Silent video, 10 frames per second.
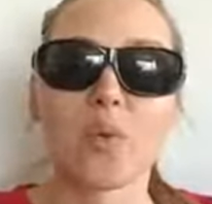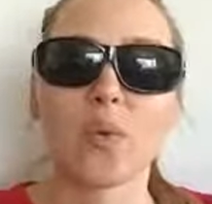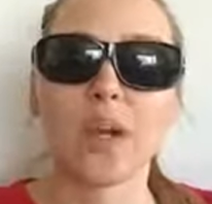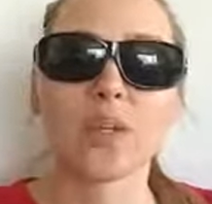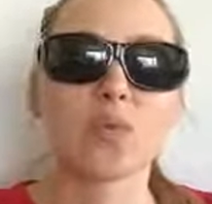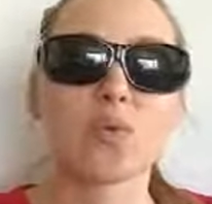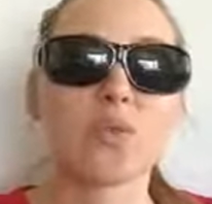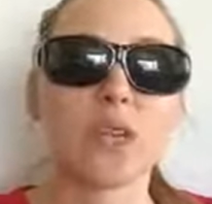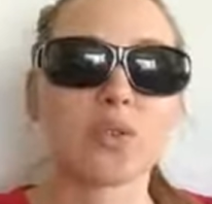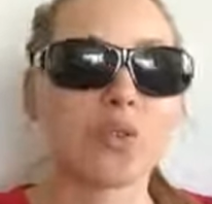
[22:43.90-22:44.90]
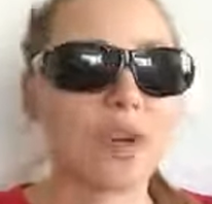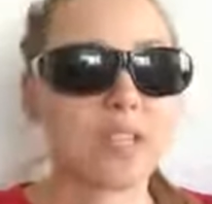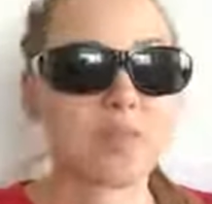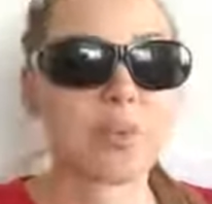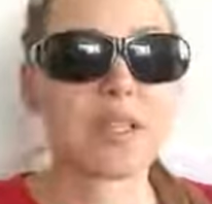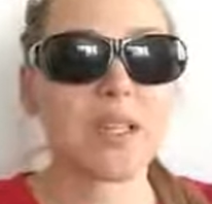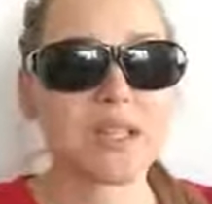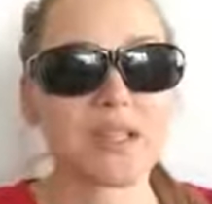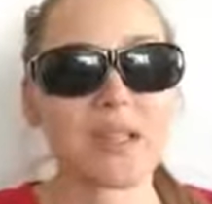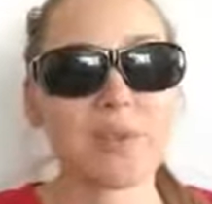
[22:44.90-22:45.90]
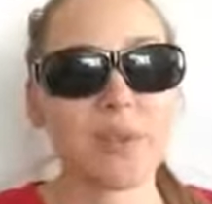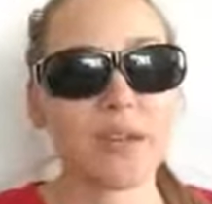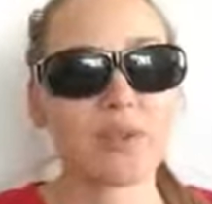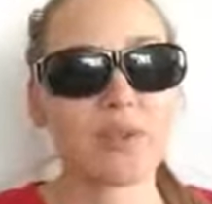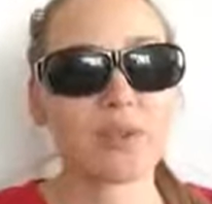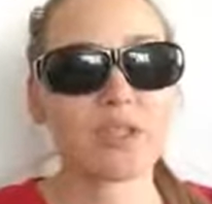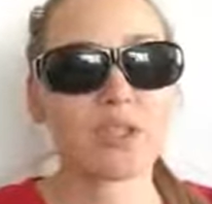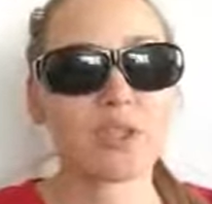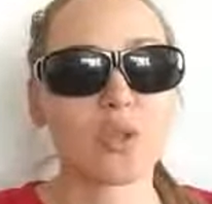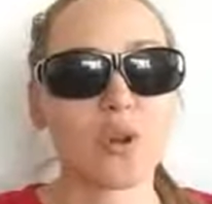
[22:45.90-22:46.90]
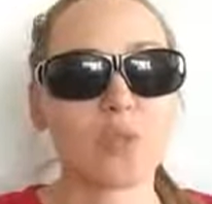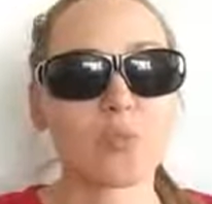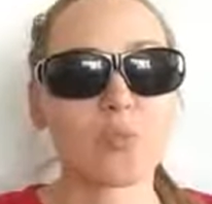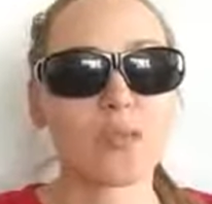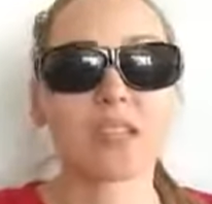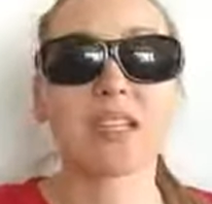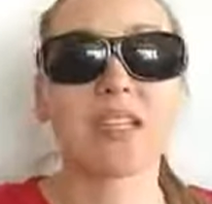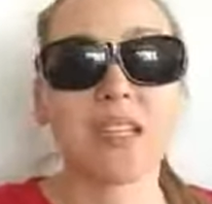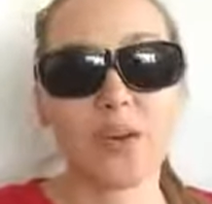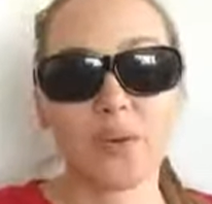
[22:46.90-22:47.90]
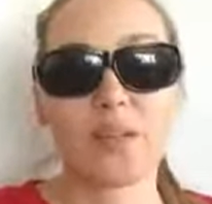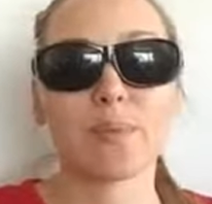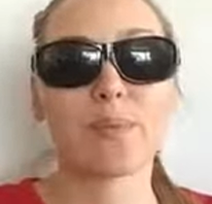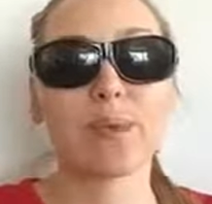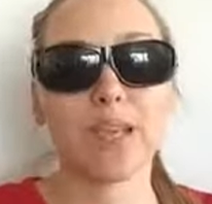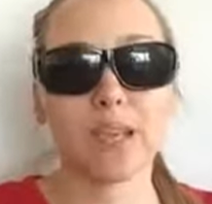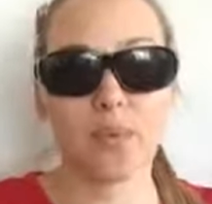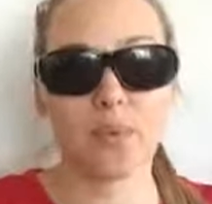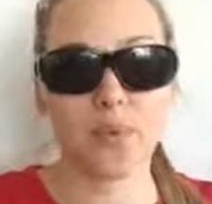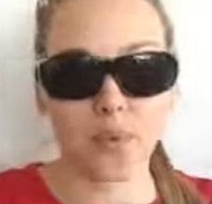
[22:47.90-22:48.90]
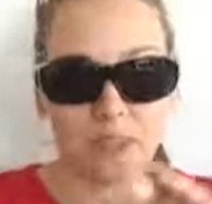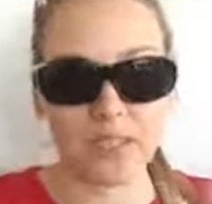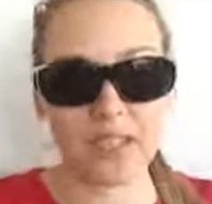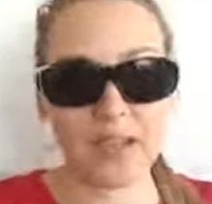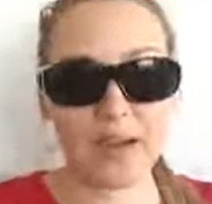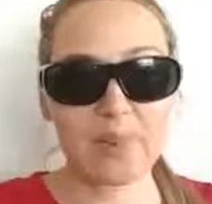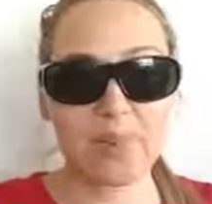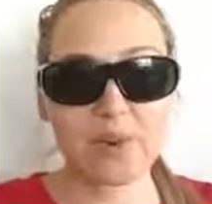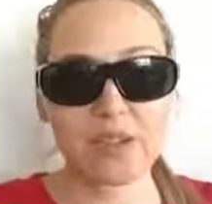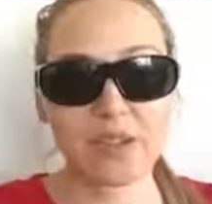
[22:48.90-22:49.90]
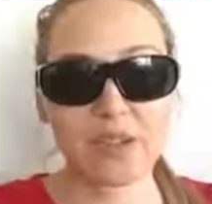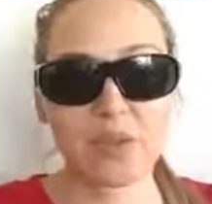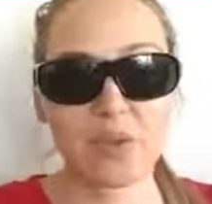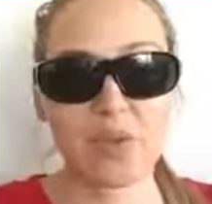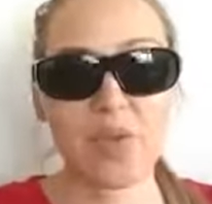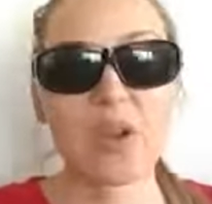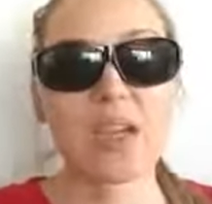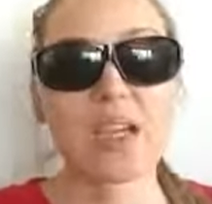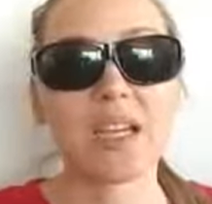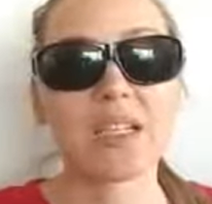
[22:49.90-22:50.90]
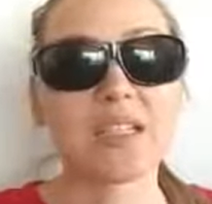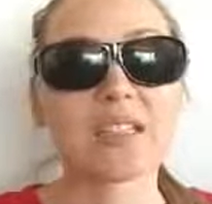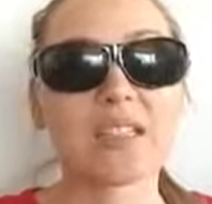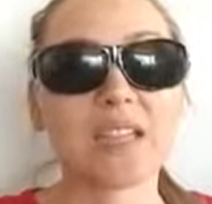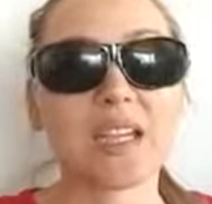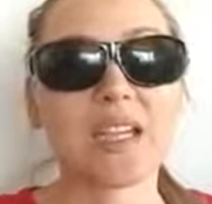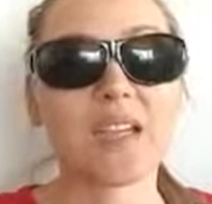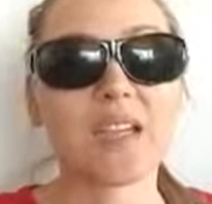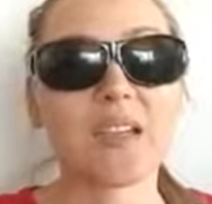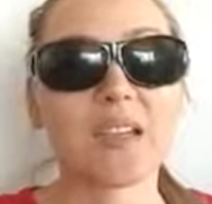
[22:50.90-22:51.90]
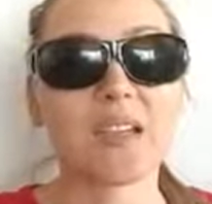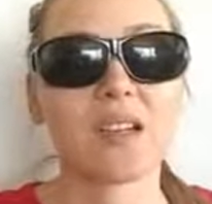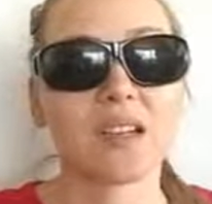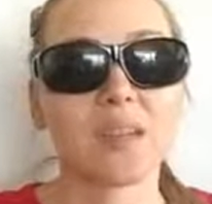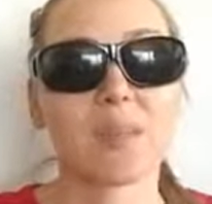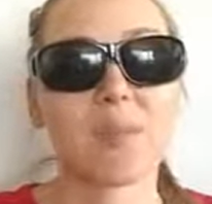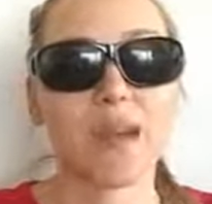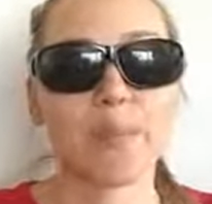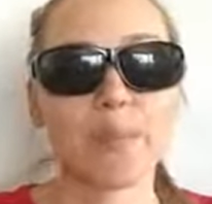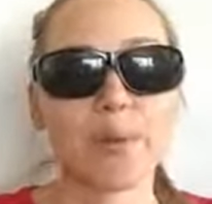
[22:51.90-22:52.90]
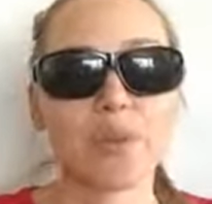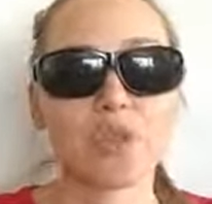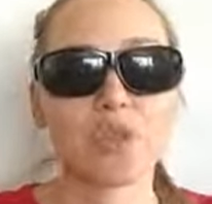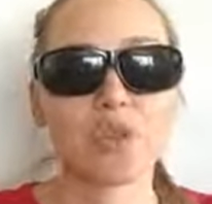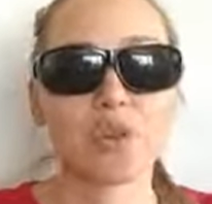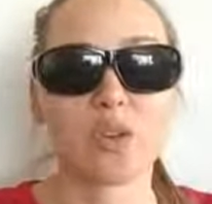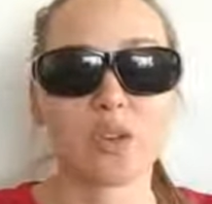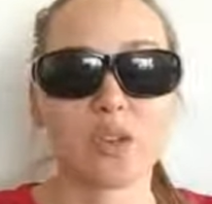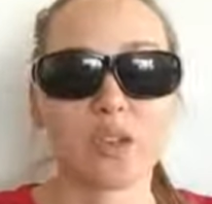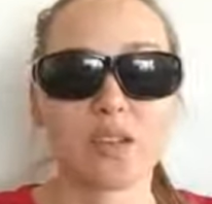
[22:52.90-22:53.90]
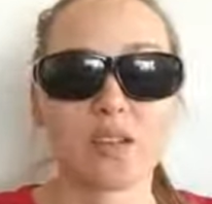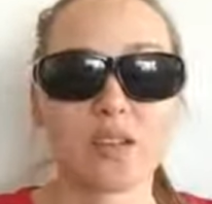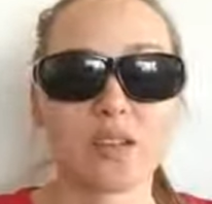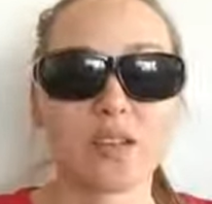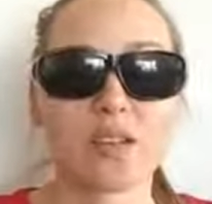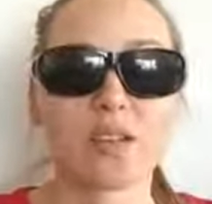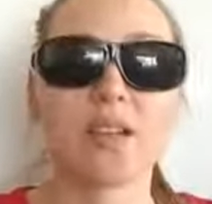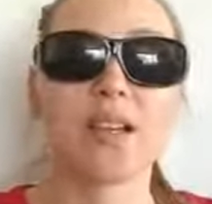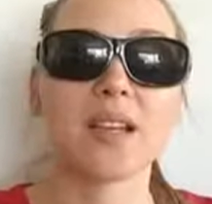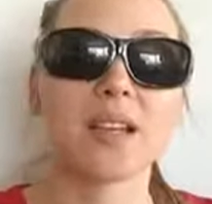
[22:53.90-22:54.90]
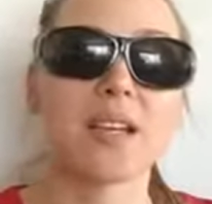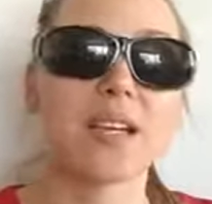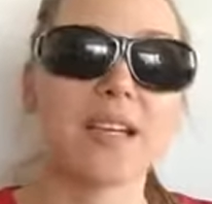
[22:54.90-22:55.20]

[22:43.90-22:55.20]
Why did you make sure I spend extra money for these drops? Didn't I already pay you for the entire process? This thing, my apology, doctor, it,